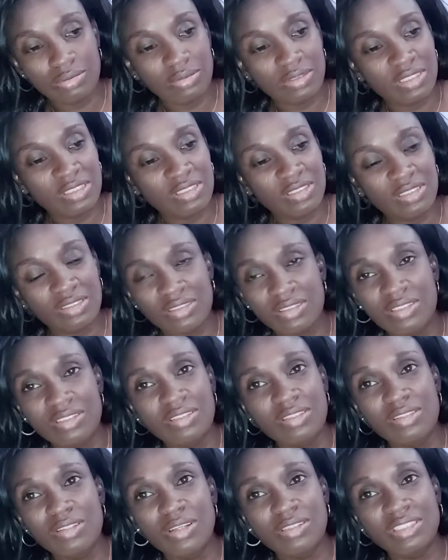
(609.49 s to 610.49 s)
this
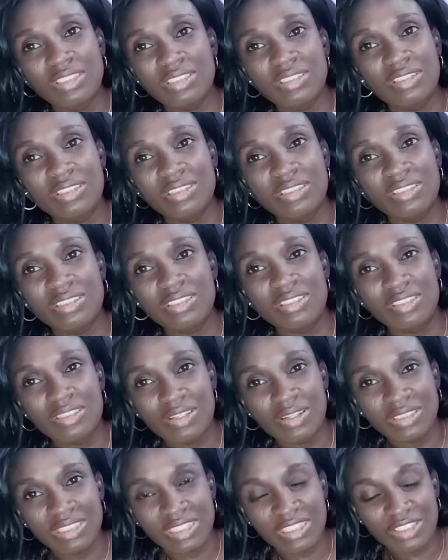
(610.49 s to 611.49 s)
is it's
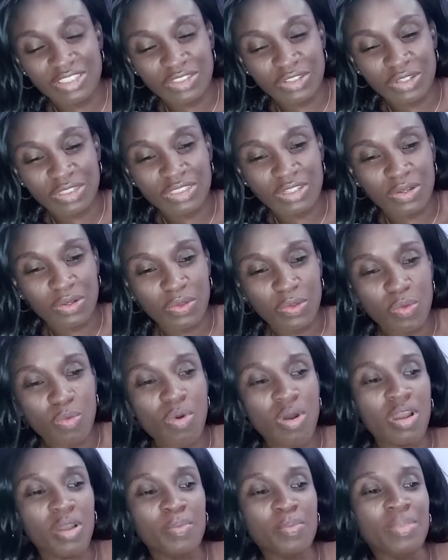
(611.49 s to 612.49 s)
not going to work.